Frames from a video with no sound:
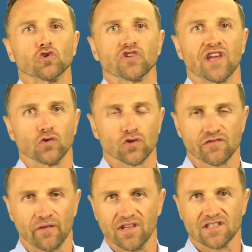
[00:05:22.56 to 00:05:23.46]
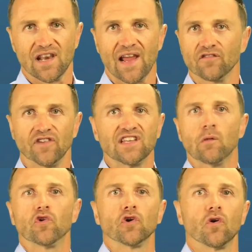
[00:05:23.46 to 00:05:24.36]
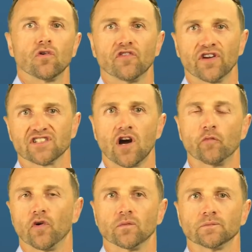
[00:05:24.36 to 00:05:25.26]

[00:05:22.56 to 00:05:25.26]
can use for this, like VWO for example.